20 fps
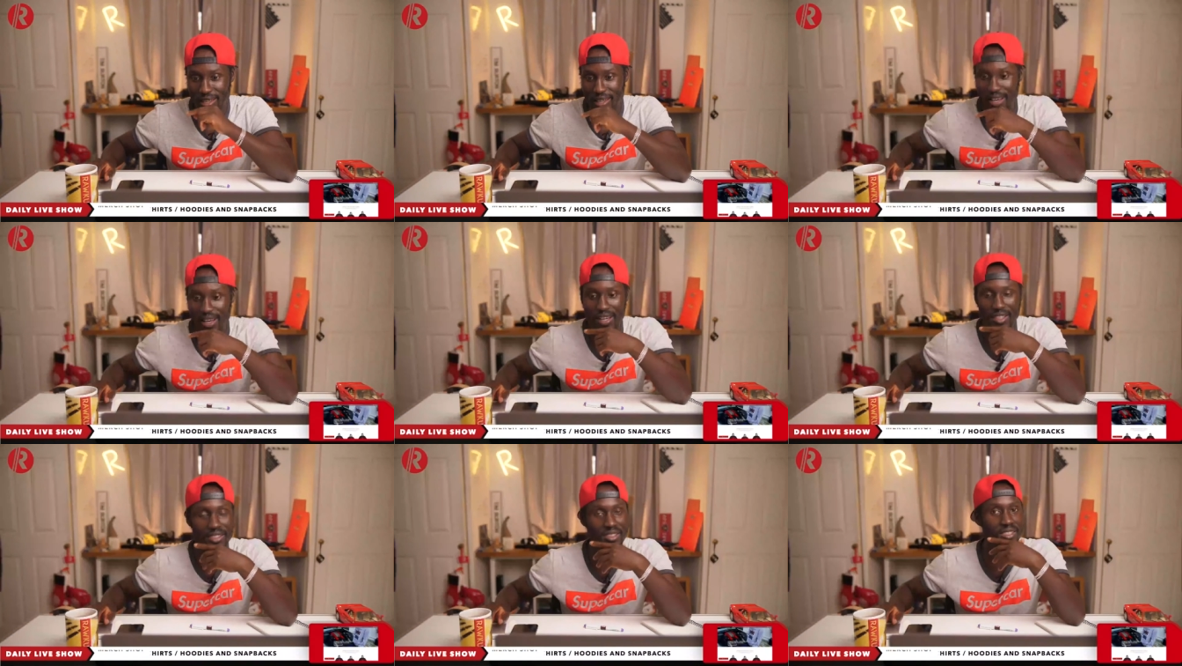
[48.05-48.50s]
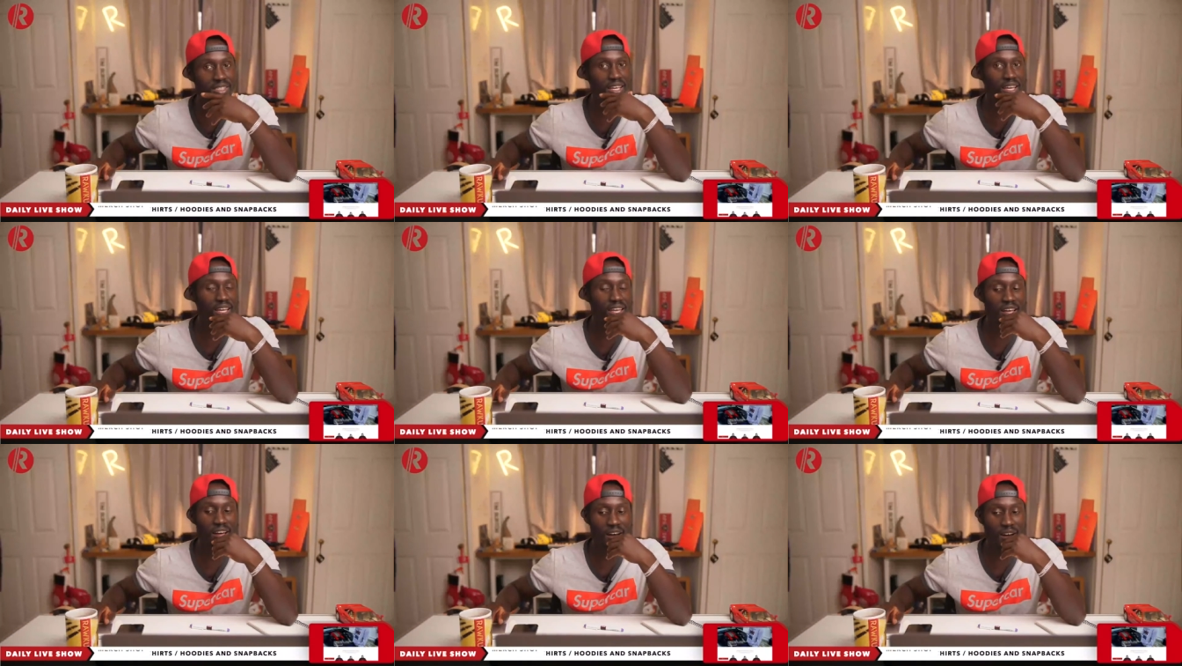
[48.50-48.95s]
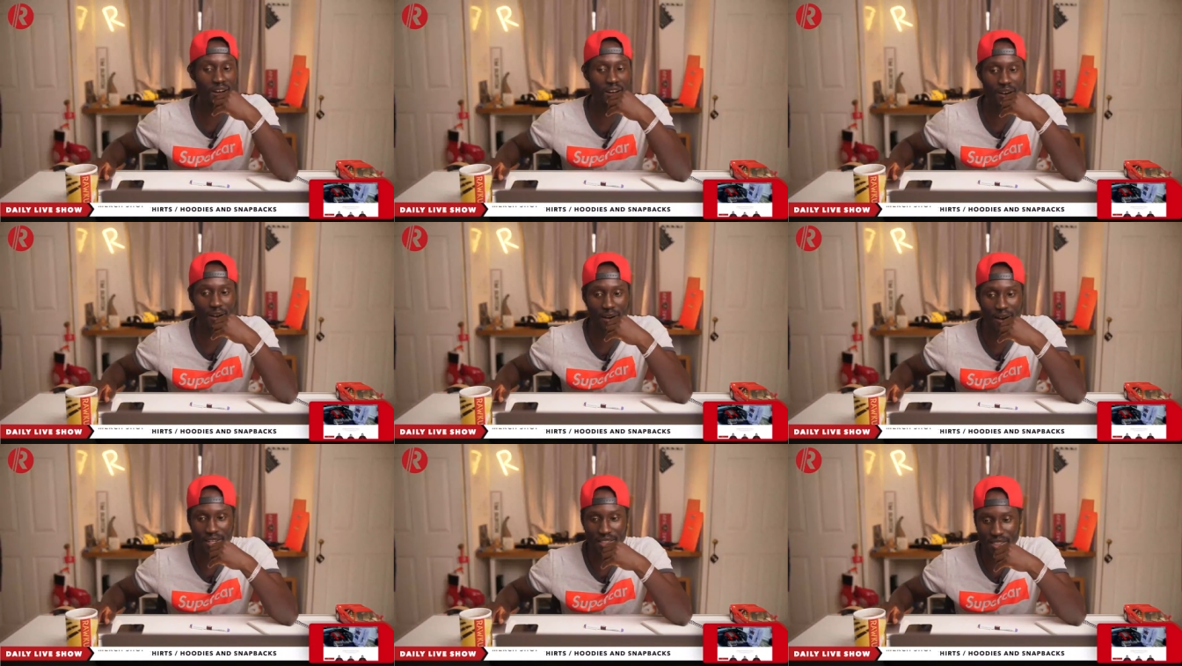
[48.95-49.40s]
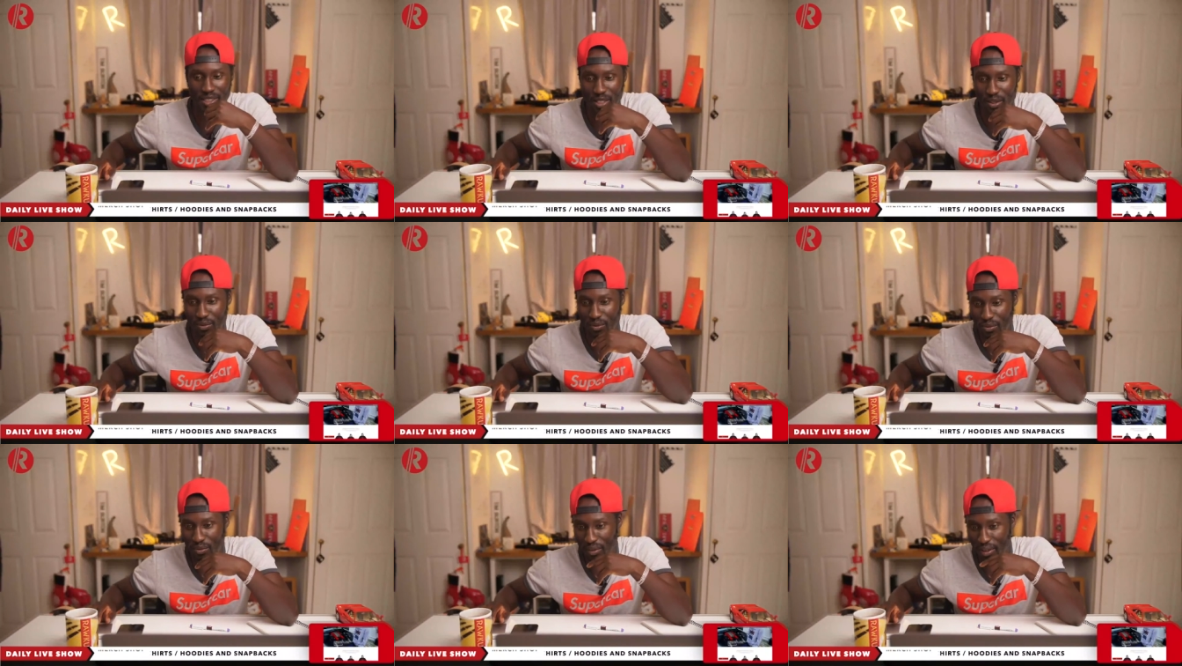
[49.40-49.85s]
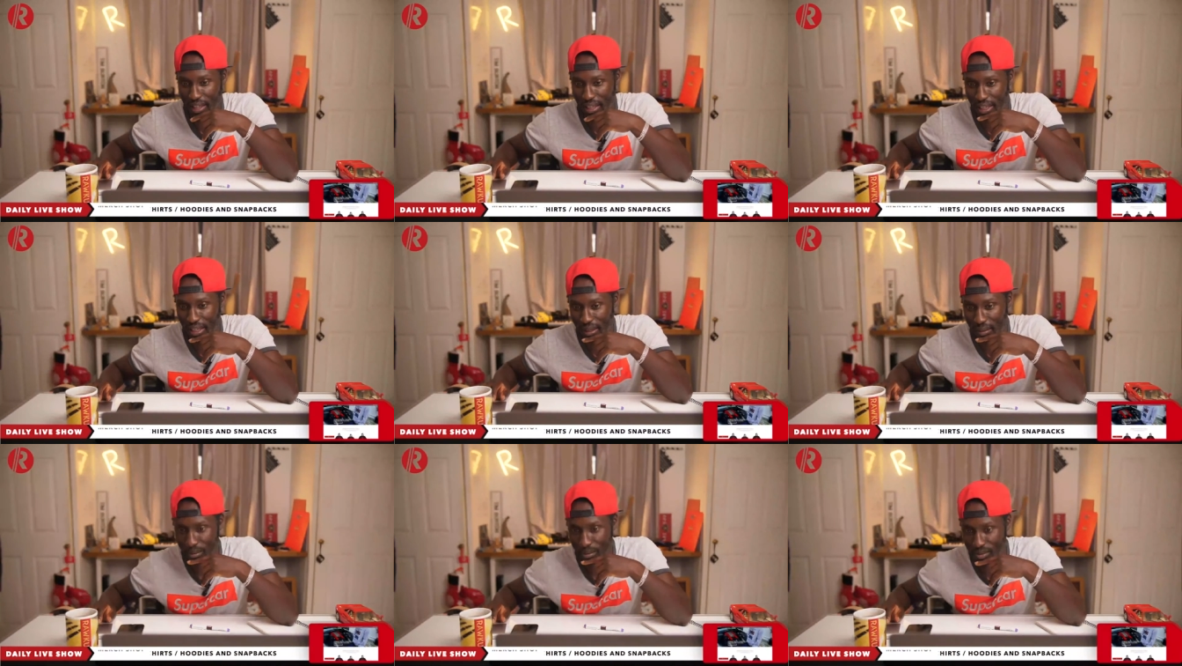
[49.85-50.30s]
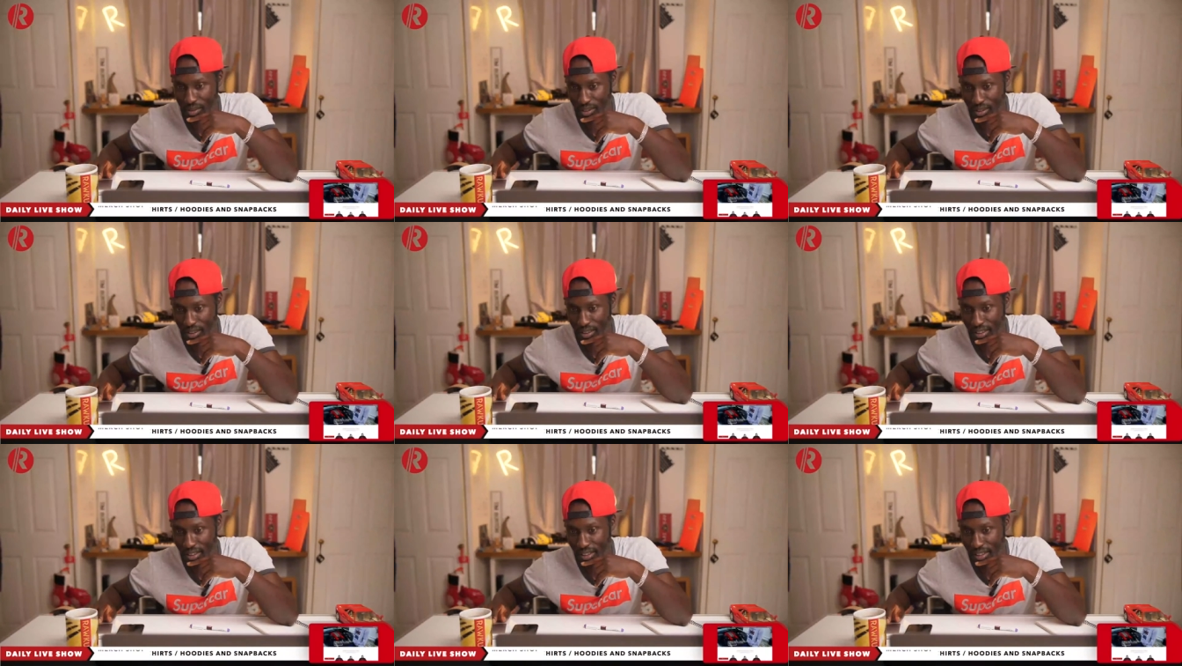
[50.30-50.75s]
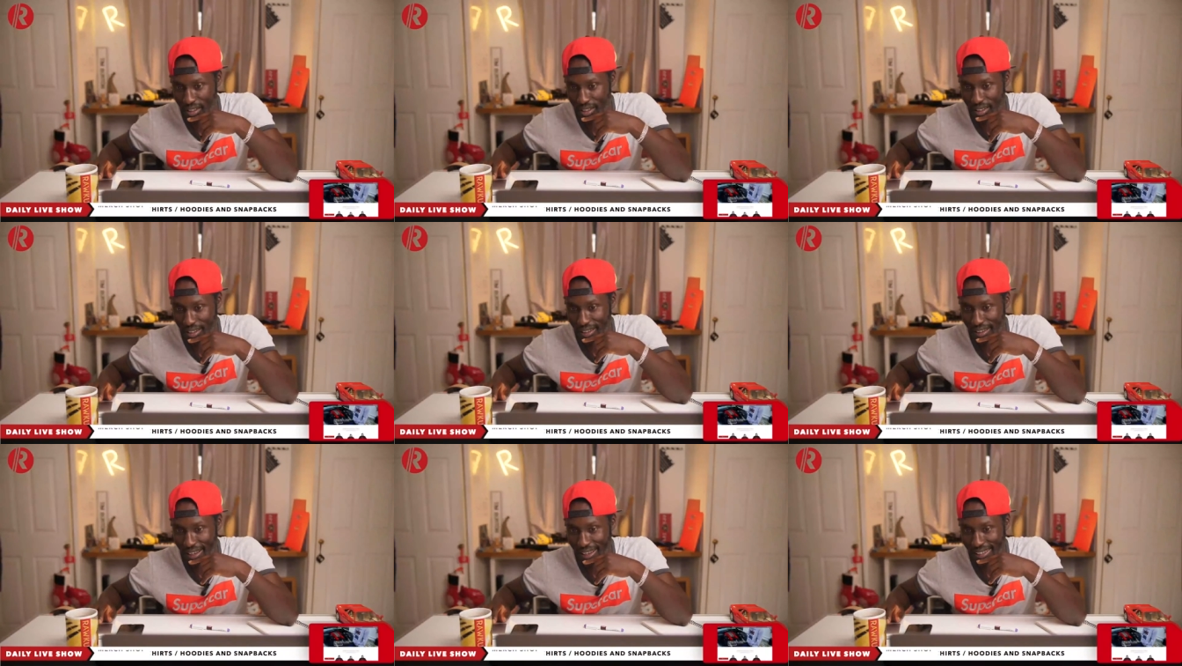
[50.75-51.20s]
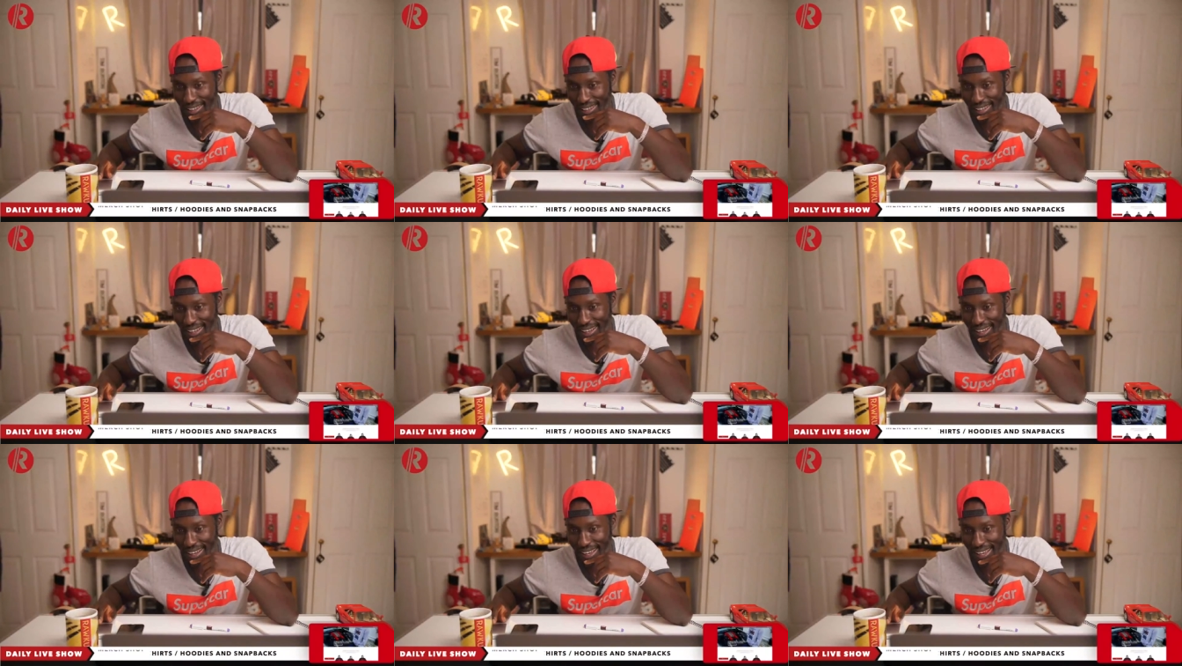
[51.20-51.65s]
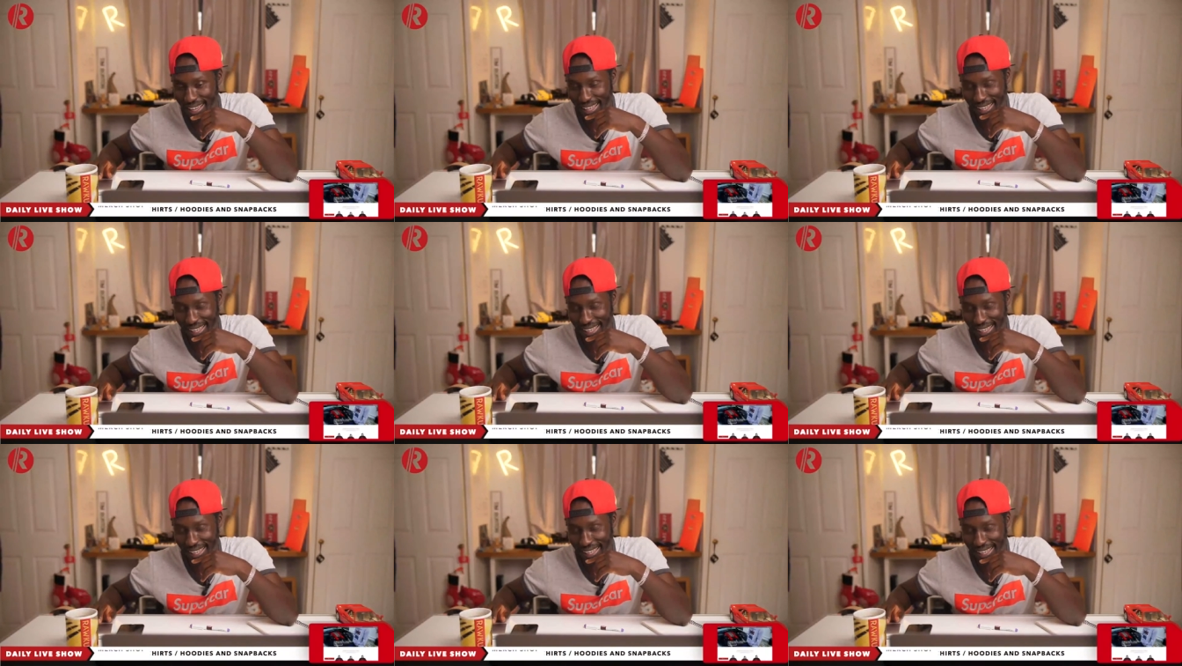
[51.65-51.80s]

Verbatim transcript: I see a car. I see flames, and uh,